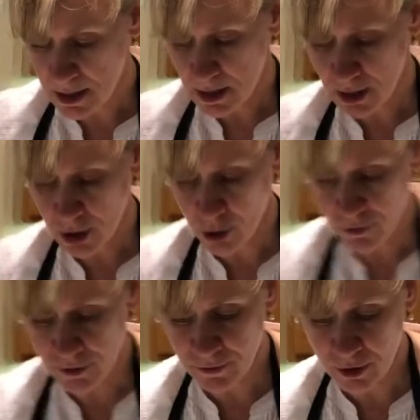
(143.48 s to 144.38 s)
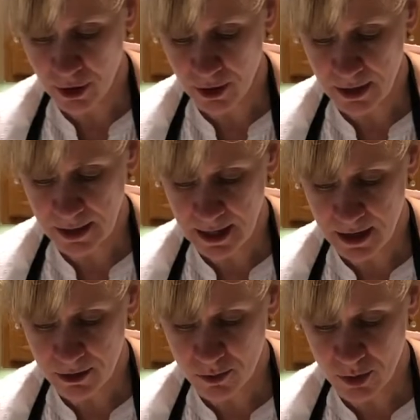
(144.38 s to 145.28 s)
cloves of garlic
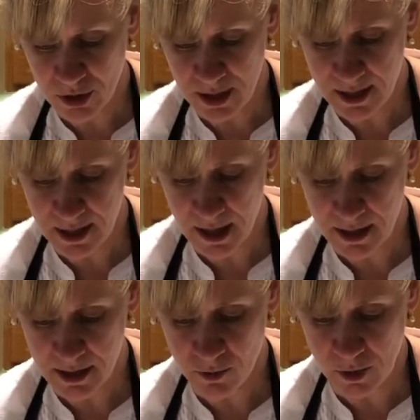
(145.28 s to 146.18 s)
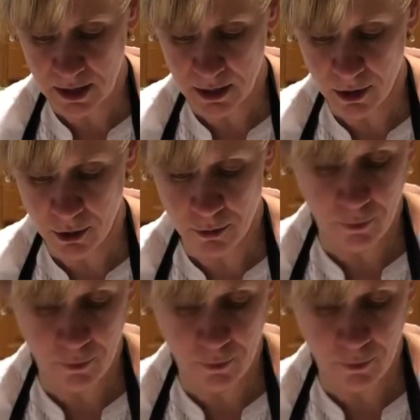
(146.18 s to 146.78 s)
now, which I sliced, 1 clove